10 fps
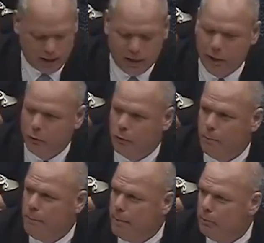and
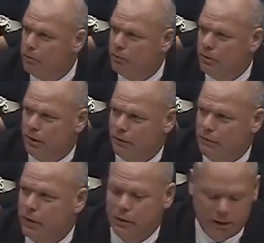other members
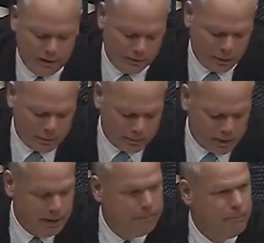of the
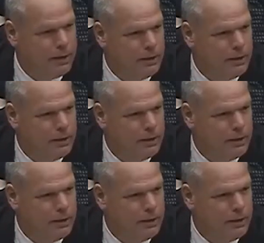subcommittee.